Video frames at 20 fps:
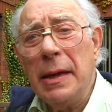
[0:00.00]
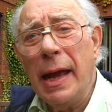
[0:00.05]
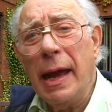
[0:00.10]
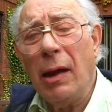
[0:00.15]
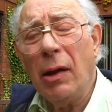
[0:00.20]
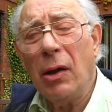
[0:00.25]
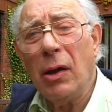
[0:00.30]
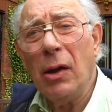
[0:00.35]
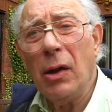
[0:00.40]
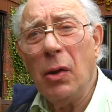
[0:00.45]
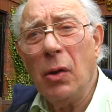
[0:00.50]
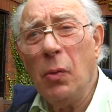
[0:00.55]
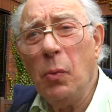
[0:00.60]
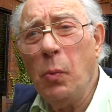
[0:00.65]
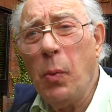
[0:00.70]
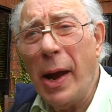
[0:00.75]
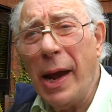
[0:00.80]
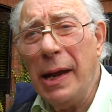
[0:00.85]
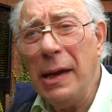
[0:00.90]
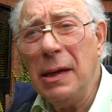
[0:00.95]
Now,
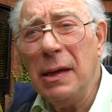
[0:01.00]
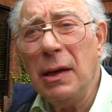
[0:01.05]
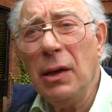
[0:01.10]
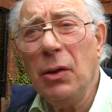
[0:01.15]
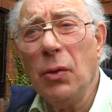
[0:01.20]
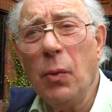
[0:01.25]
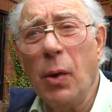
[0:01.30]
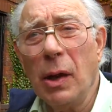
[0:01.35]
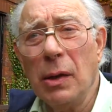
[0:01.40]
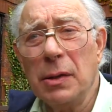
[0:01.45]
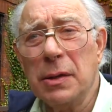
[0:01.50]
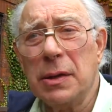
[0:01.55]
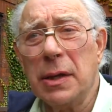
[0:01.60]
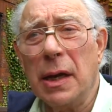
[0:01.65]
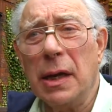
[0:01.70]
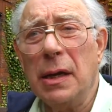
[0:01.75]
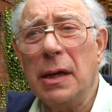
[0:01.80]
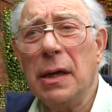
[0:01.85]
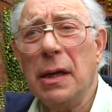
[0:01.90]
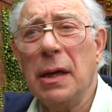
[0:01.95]
when
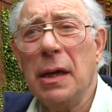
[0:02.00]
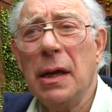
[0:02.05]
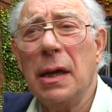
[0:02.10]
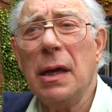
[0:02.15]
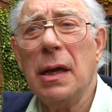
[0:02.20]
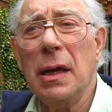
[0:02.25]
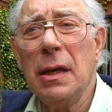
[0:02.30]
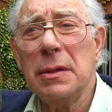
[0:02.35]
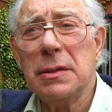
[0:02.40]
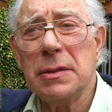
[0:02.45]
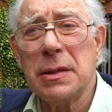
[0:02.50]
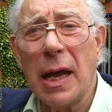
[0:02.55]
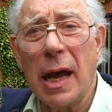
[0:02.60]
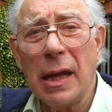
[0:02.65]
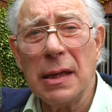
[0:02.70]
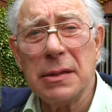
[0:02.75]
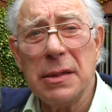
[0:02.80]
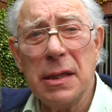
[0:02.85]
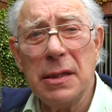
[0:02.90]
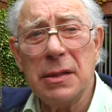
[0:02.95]
Lewontin
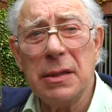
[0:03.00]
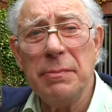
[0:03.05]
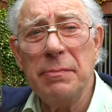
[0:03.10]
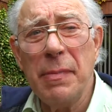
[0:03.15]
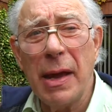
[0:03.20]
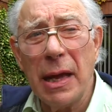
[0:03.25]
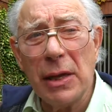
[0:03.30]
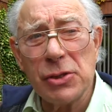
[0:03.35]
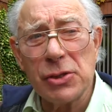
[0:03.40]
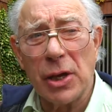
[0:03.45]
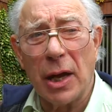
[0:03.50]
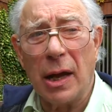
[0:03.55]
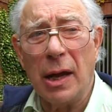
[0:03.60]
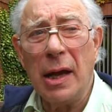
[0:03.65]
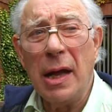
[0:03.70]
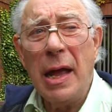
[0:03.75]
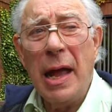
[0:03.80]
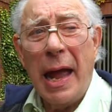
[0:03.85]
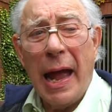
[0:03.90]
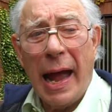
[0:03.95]
started to measure,
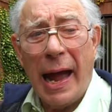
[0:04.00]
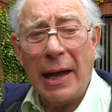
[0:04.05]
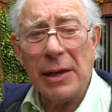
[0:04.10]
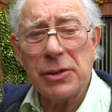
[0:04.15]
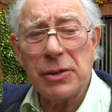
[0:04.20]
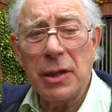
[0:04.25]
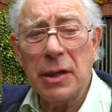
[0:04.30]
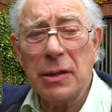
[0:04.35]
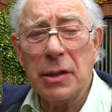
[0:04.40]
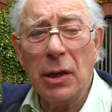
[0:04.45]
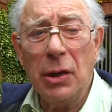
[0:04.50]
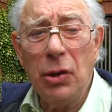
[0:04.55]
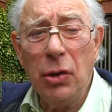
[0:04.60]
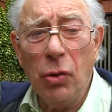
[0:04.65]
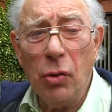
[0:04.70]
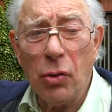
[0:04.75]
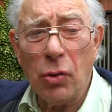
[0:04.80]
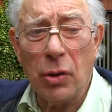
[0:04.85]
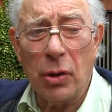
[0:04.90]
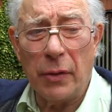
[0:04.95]
actually to
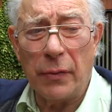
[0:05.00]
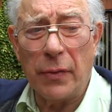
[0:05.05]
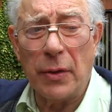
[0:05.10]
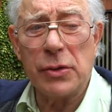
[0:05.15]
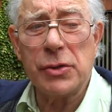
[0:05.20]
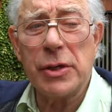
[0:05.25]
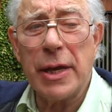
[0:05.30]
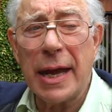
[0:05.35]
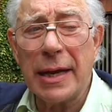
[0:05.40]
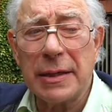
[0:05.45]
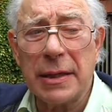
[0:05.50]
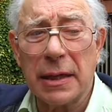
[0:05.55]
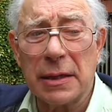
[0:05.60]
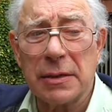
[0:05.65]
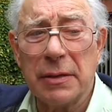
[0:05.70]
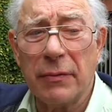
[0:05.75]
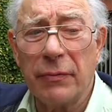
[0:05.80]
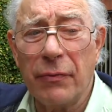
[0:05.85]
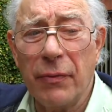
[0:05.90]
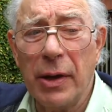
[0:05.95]
look at the
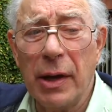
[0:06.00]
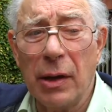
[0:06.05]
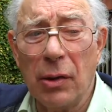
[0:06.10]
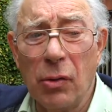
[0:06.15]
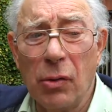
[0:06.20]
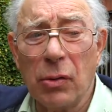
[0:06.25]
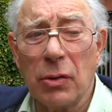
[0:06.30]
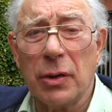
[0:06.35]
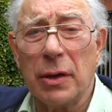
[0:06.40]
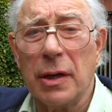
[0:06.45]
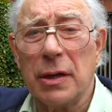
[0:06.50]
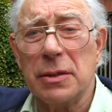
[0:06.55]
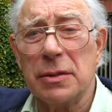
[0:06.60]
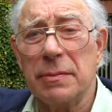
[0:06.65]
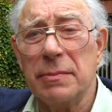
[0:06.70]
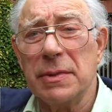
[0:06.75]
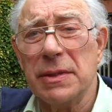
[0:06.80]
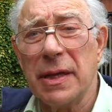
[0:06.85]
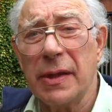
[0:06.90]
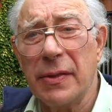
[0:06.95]
genetics of real
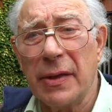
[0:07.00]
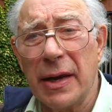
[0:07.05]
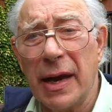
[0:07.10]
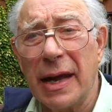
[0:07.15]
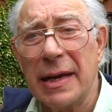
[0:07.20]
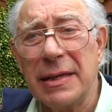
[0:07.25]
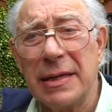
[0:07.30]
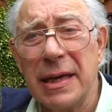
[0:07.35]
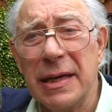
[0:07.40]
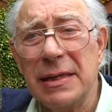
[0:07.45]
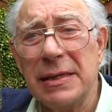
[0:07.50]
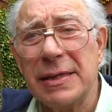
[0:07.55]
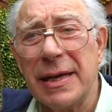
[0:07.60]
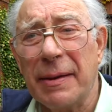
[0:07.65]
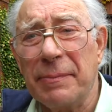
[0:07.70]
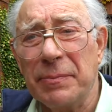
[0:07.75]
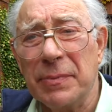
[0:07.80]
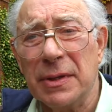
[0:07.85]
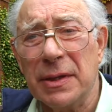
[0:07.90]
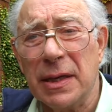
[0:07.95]
organisms in the
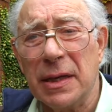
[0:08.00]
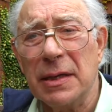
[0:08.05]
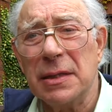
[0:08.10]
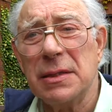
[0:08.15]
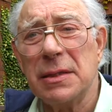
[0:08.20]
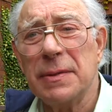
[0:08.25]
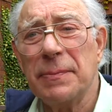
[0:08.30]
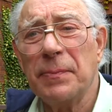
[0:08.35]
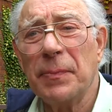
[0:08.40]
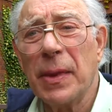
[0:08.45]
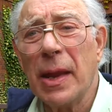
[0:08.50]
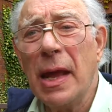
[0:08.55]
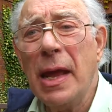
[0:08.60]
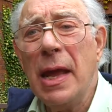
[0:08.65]
1970s,